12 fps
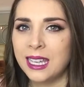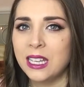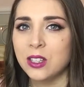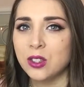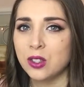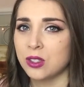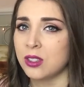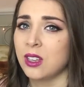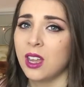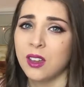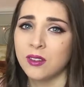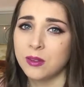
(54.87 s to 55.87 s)
it
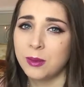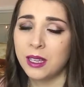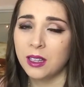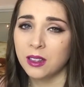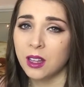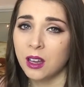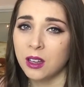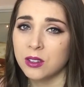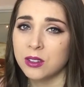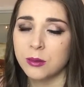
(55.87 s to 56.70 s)
doesn't have to be a lot.